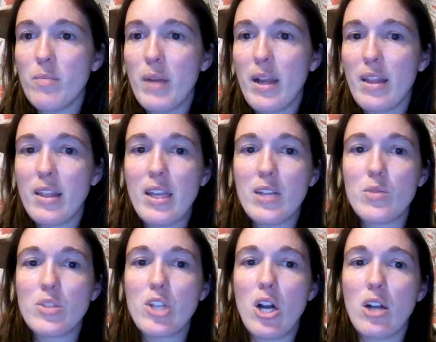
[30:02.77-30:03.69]
of my things.
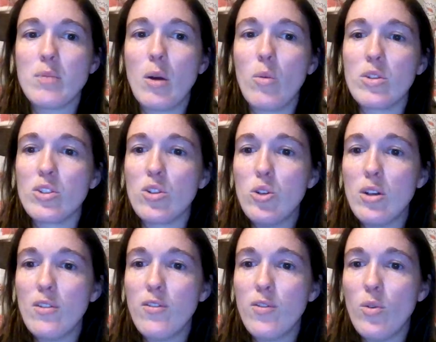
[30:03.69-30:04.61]
We talked about what to
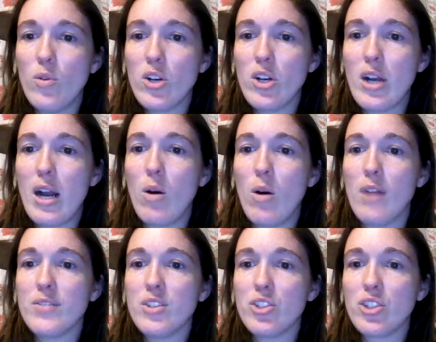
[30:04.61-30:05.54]
look for, how
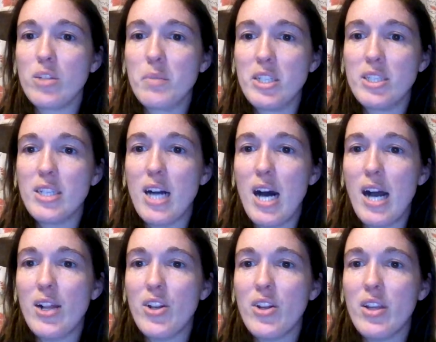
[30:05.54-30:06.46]
often should it be
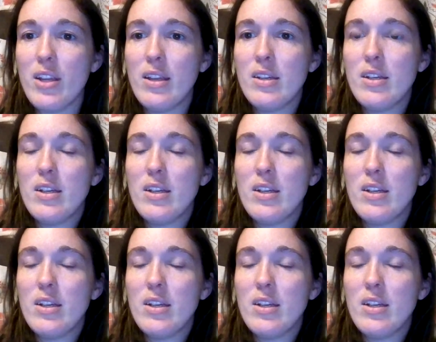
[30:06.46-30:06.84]
done.